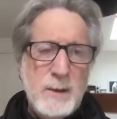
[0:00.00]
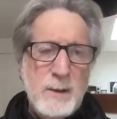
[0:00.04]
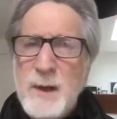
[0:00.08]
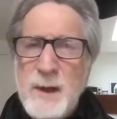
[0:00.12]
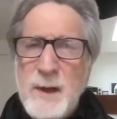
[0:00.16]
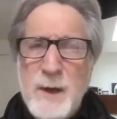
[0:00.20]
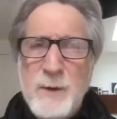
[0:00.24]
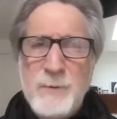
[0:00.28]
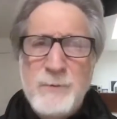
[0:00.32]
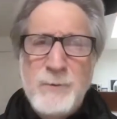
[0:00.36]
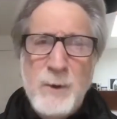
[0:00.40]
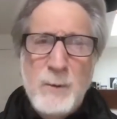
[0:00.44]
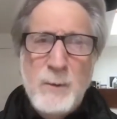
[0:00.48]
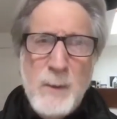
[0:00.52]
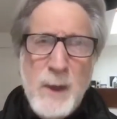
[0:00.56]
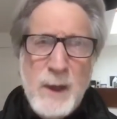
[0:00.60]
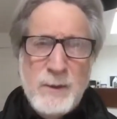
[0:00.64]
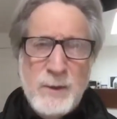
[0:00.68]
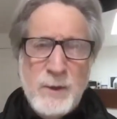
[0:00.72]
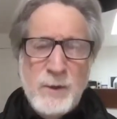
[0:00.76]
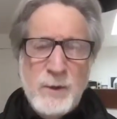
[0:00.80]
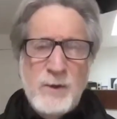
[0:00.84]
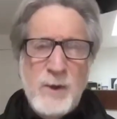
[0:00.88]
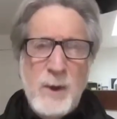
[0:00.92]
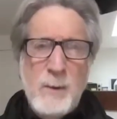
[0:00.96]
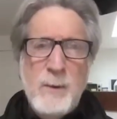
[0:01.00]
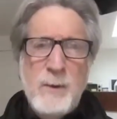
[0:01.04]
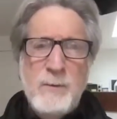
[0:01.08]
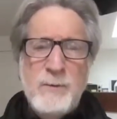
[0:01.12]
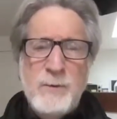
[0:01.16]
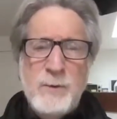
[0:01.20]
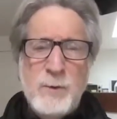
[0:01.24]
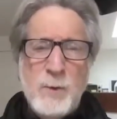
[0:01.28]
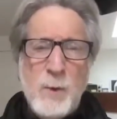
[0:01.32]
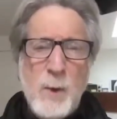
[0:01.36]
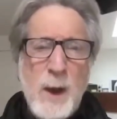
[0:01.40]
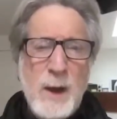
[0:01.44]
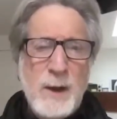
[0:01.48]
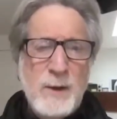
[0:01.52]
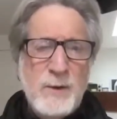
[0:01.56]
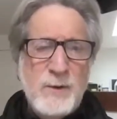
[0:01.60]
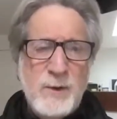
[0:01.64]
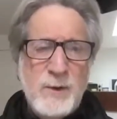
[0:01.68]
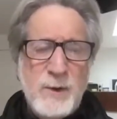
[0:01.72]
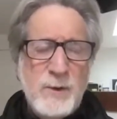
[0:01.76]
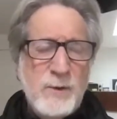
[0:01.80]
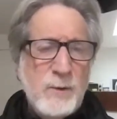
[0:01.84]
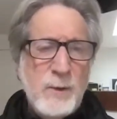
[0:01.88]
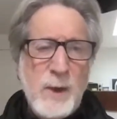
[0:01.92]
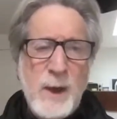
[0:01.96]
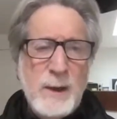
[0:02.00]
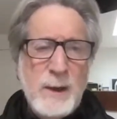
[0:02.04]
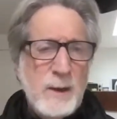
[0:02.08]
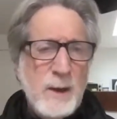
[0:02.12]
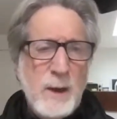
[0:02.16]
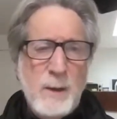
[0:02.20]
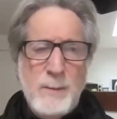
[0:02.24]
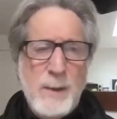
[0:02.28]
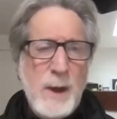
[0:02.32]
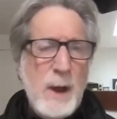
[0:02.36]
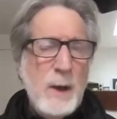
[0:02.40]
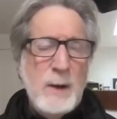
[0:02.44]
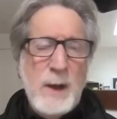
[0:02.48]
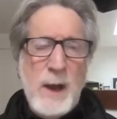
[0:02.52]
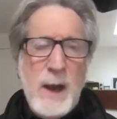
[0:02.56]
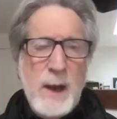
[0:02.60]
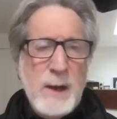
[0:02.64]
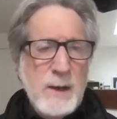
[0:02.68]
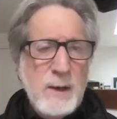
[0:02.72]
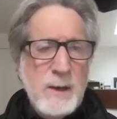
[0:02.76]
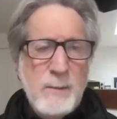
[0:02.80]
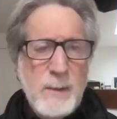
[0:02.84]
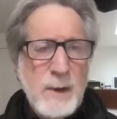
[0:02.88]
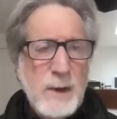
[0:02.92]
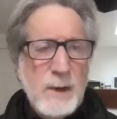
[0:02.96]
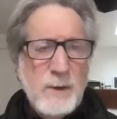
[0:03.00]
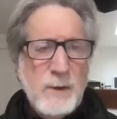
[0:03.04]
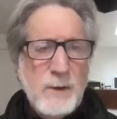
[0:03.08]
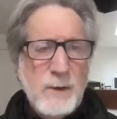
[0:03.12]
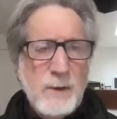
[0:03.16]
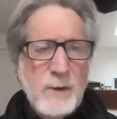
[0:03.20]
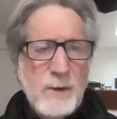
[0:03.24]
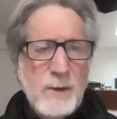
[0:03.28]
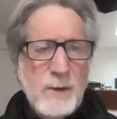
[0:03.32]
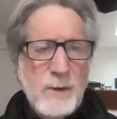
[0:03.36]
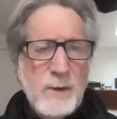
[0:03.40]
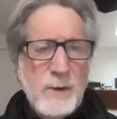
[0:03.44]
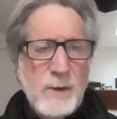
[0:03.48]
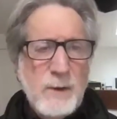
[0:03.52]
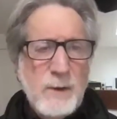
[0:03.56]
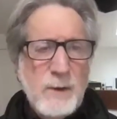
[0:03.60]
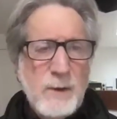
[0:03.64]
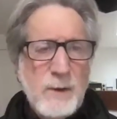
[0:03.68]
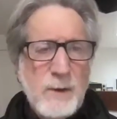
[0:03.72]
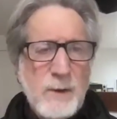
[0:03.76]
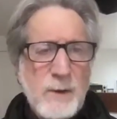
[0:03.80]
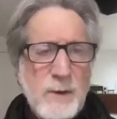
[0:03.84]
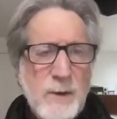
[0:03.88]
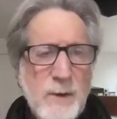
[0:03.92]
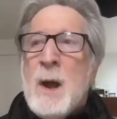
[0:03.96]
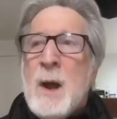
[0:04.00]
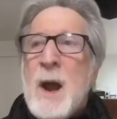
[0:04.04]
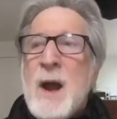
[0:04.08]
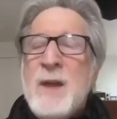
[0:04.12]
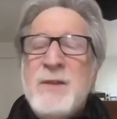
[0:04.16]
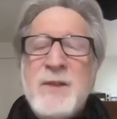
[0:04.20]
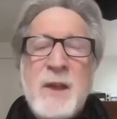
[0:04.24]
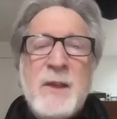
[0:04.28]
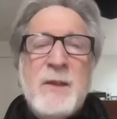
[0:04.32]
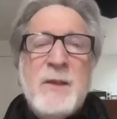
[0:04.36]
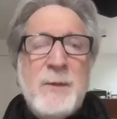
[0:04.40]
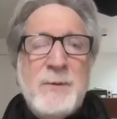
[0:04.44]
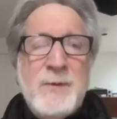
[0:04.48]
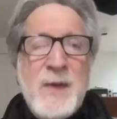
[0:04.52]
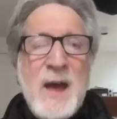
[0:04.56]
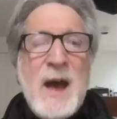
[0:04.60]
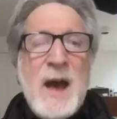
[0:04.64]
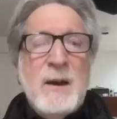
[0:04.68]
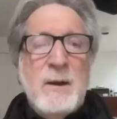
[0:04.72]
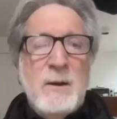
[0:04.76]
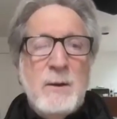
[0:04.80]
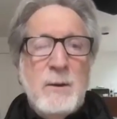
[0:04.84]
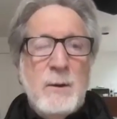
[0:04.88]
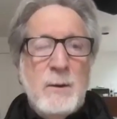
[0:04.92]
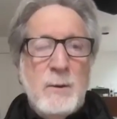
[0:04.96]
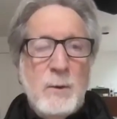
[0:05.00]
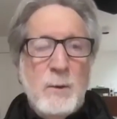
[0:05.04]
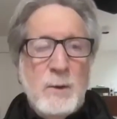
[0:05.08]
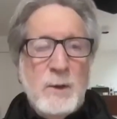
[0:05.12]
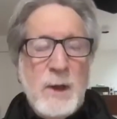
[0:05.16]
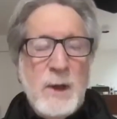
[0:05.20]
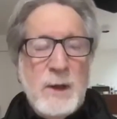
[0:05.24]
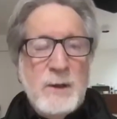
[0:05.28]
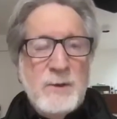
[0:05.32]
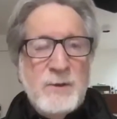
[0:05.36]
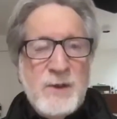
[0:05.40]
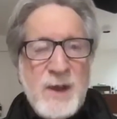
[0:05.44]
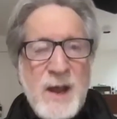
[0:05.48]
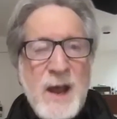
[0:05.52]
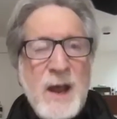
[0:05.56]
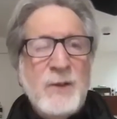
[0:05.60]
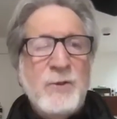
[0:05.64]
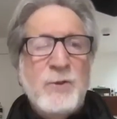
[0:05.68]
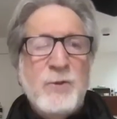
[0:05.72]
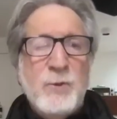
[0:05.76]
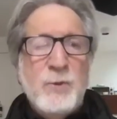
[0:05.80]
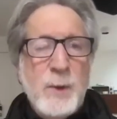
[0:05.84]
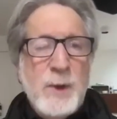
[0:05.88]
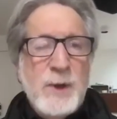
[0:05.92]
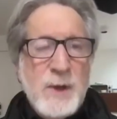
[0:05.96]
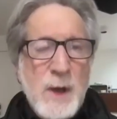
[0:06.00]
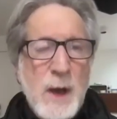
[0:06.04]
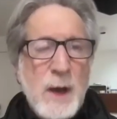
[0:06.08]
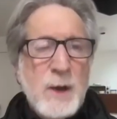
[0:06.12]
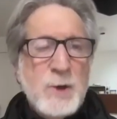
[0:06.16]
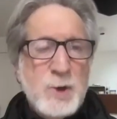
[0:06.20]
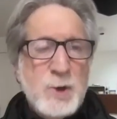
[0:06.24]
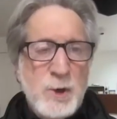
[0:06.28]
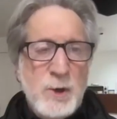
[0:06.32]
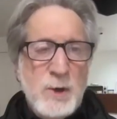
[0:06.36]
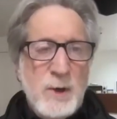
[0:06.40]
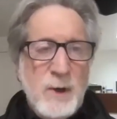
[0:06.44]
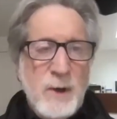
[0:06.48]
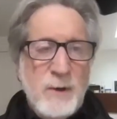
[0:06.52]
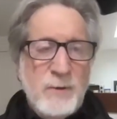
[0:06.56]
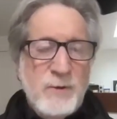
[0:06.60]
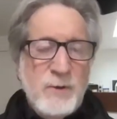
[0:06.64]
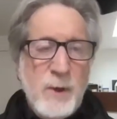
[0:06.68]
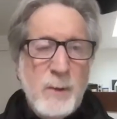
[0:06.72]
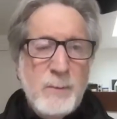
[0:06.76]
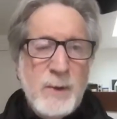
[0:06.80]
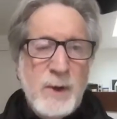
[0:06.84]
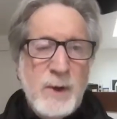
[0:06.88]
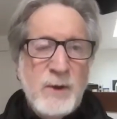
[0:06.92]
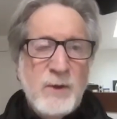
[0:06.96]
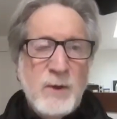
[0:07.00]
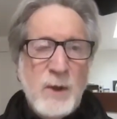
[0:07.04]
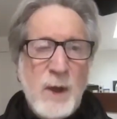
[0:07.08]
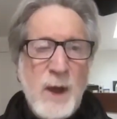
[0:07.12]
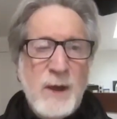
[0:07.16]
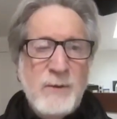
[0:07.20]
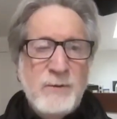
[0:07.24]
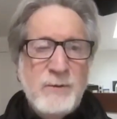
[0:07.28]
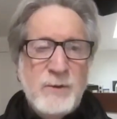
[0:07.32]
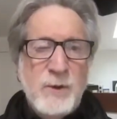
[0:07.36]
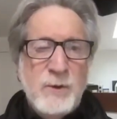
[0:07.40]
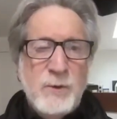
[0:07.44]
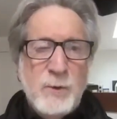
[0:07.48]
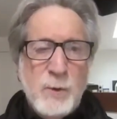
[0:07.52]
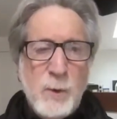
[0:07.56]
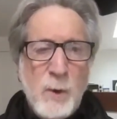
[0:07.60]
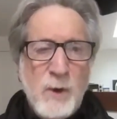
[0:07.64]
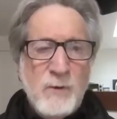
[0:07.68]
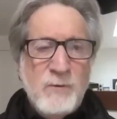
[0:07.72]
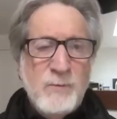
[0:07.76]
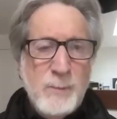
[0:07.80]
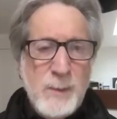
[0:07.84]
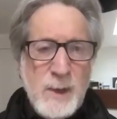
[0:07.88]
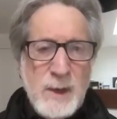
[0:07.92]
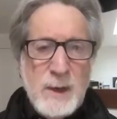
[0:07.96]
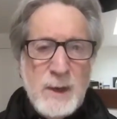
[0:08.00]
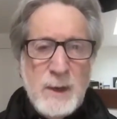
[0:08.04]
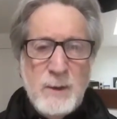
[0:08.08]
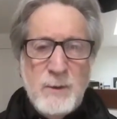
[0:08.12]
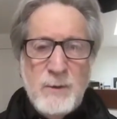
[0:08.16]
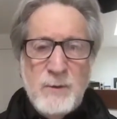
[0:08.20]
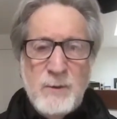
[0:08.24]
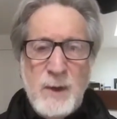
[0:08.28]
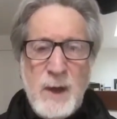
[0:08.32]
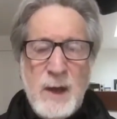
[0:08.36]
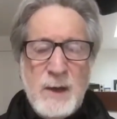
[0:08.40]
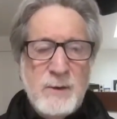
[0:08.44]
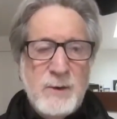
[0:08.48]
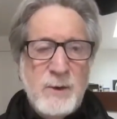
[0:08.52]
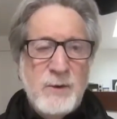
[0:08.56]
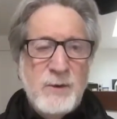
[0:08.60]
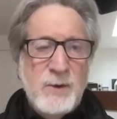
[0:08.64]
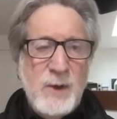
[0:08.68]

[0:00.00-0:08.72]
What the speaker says: In a film like The Same River Twice, it's like about 80 minutes long. I think that intense reduction of somebody's life to 12 minutes and to